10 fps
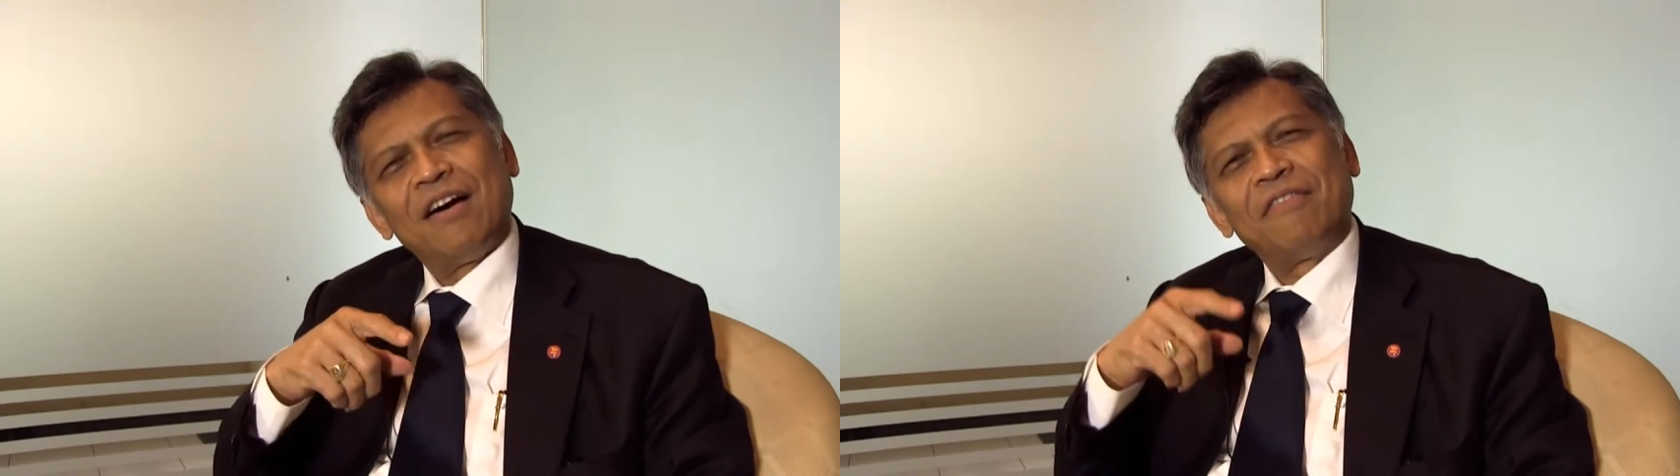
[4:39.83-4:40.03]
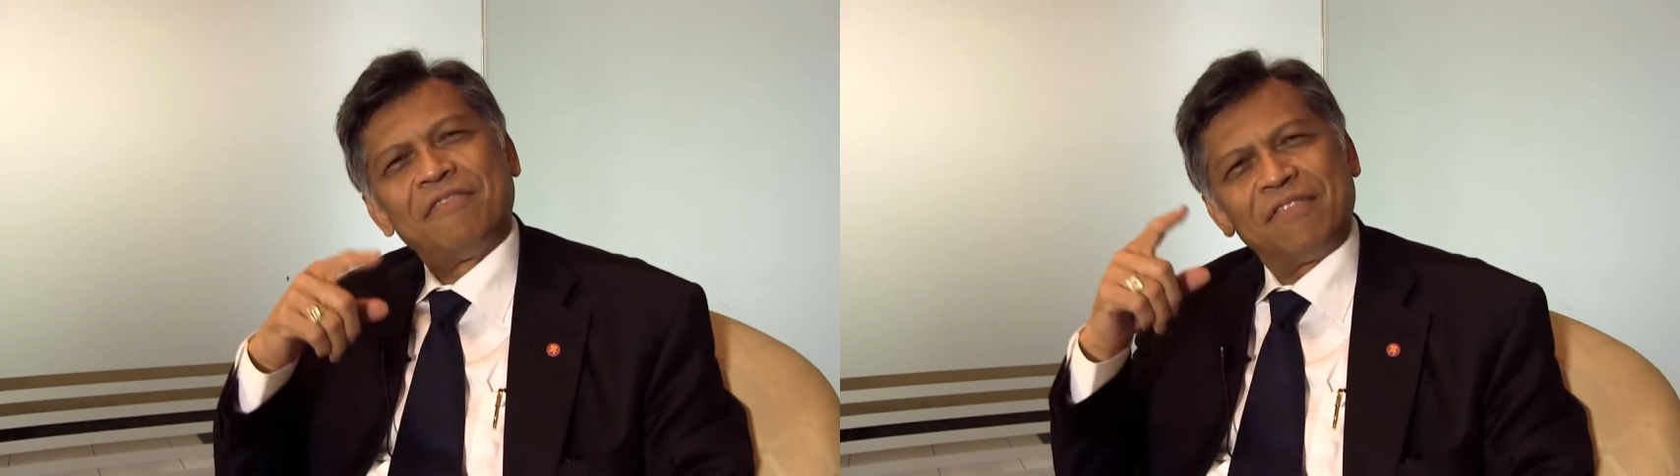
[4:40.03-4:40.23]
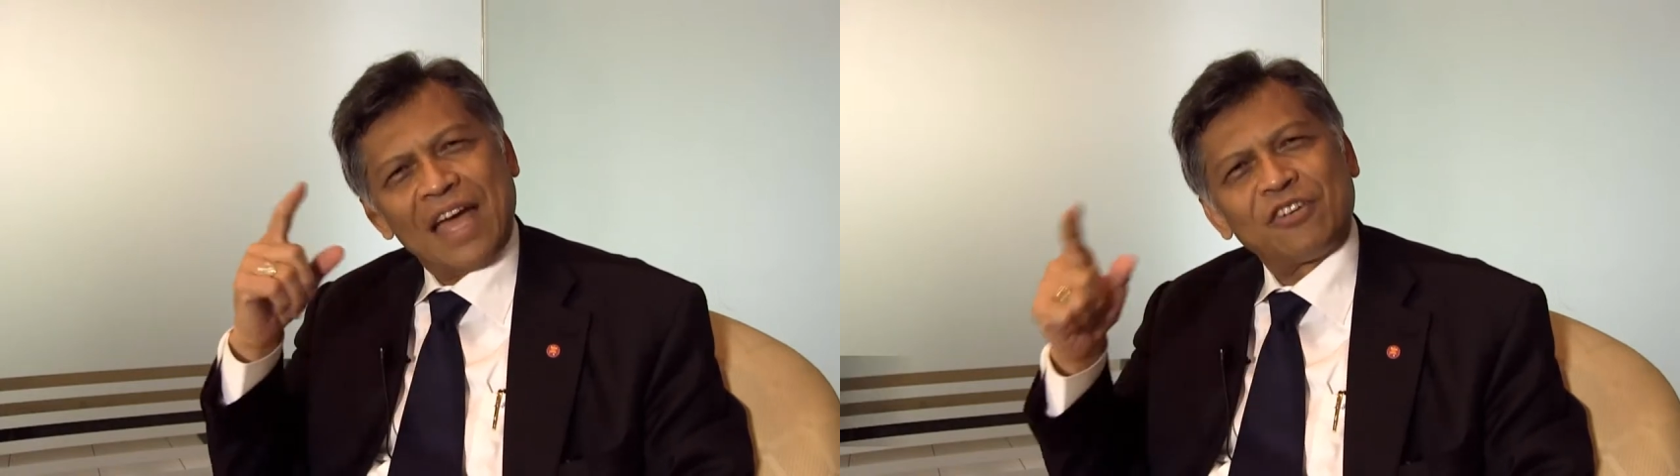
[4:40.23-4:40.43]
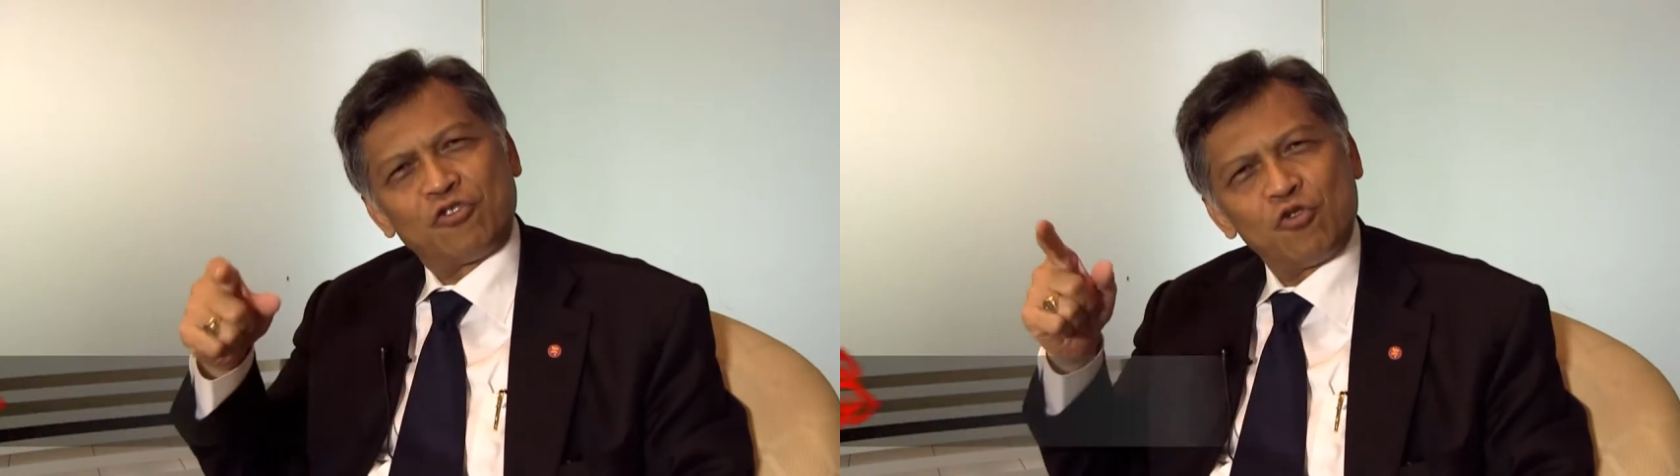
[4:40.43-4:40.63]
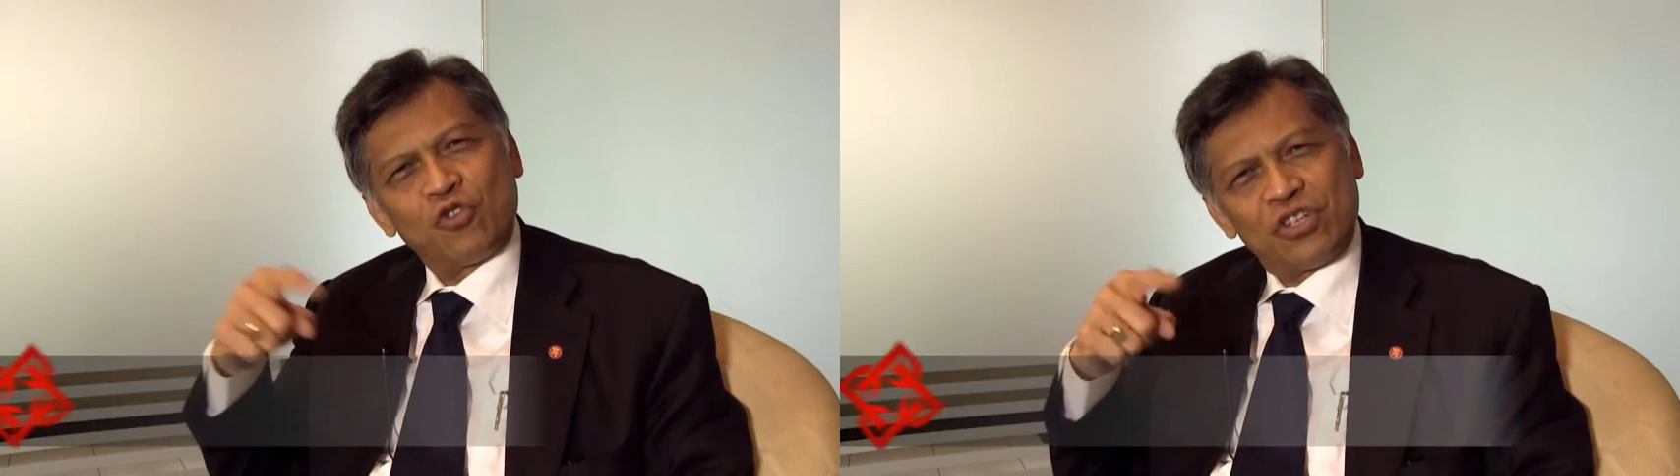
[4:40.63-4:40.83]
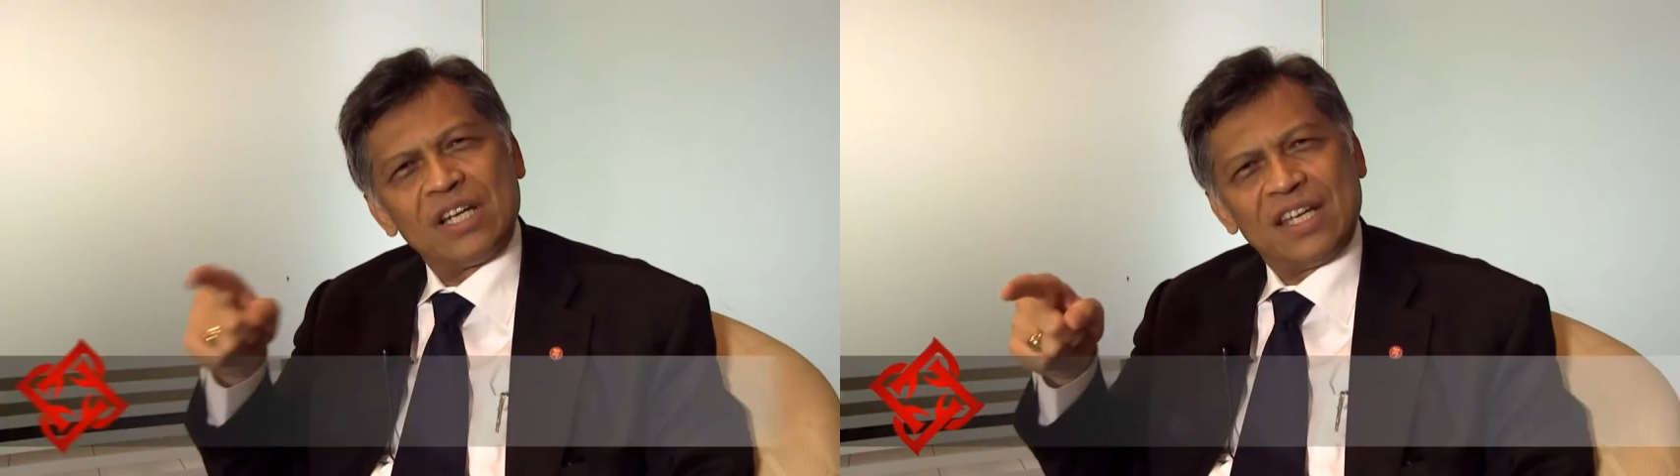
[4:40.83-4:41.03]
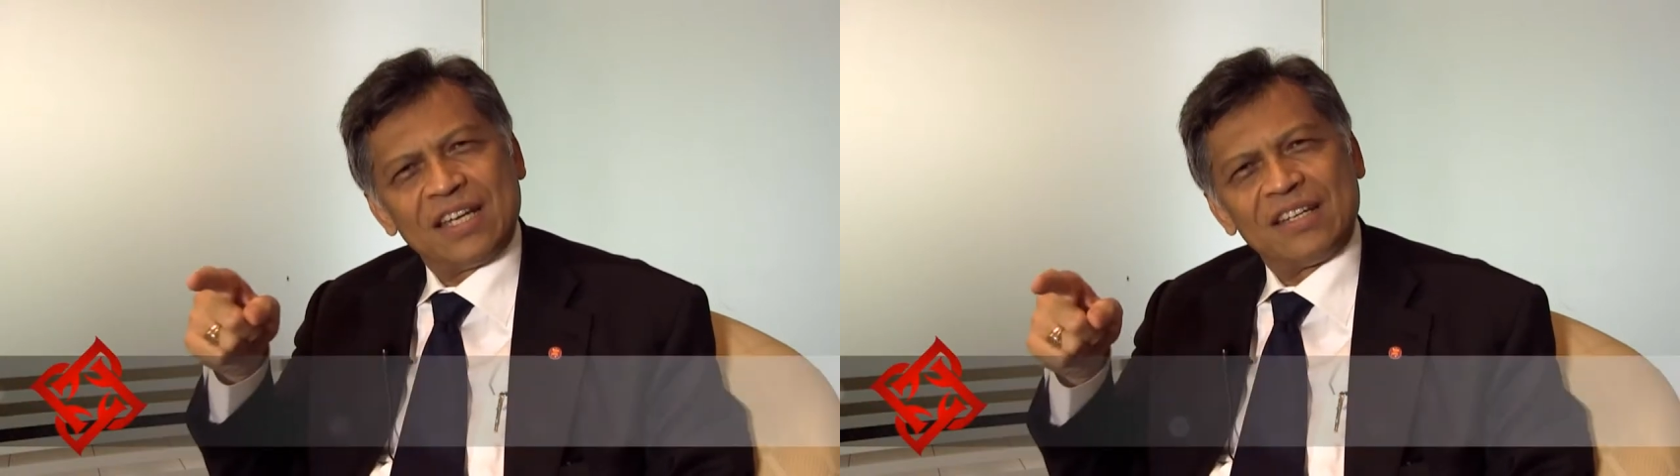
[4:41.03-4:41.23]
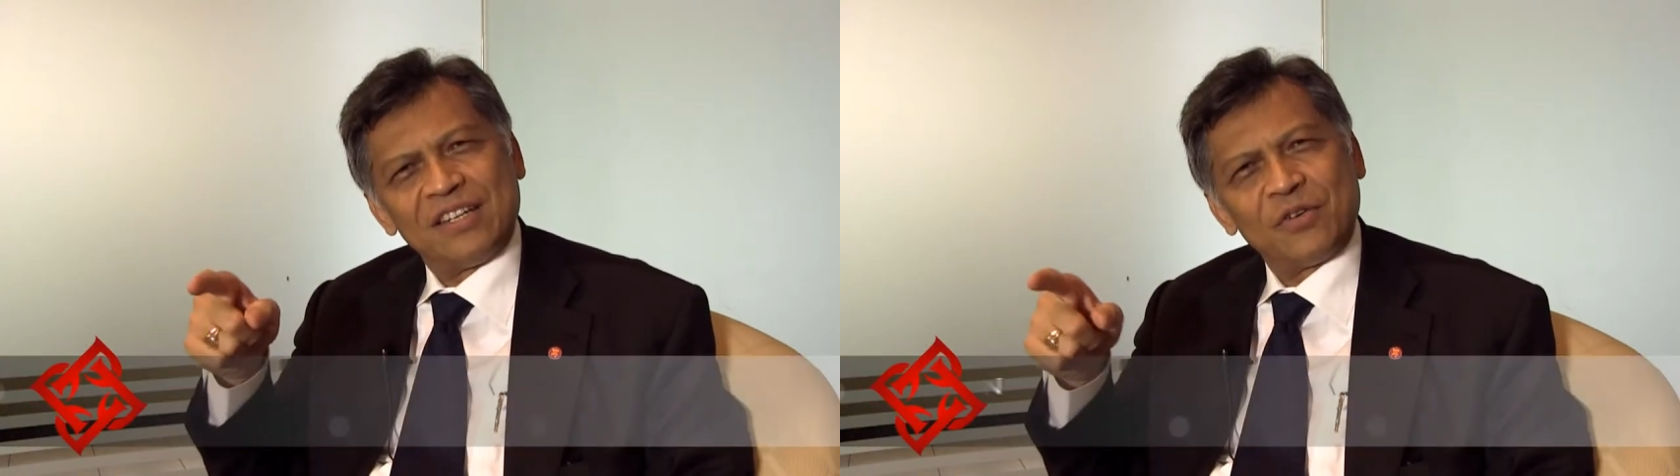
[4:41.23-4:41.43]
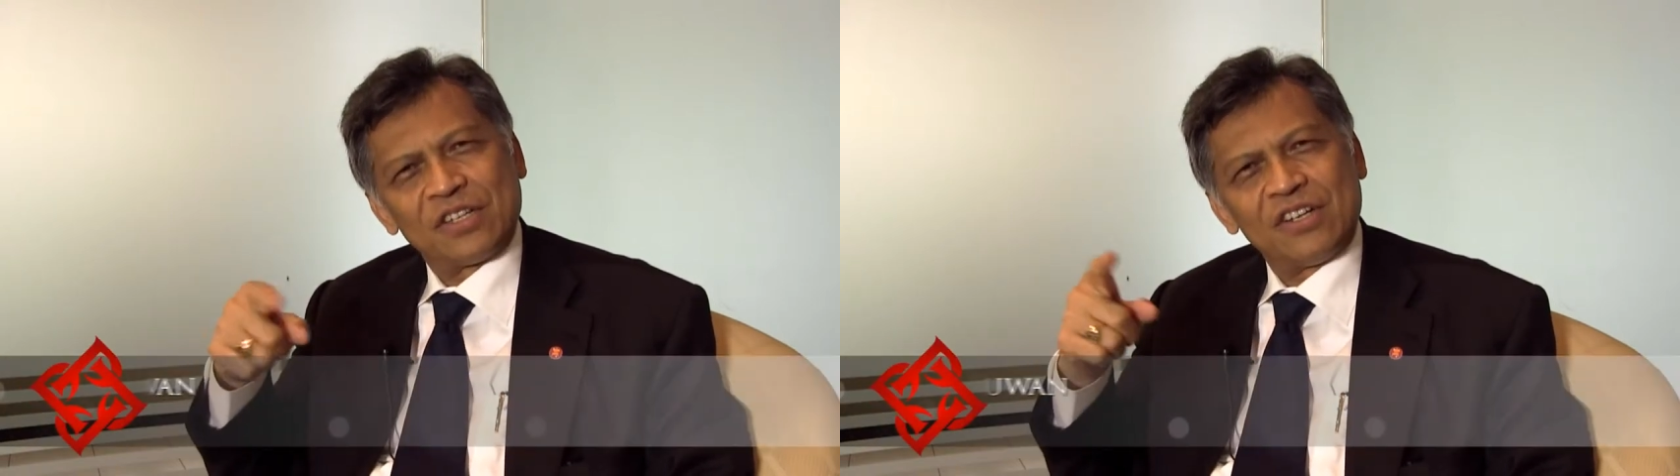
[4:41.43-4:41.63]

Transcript: of that $2 trillion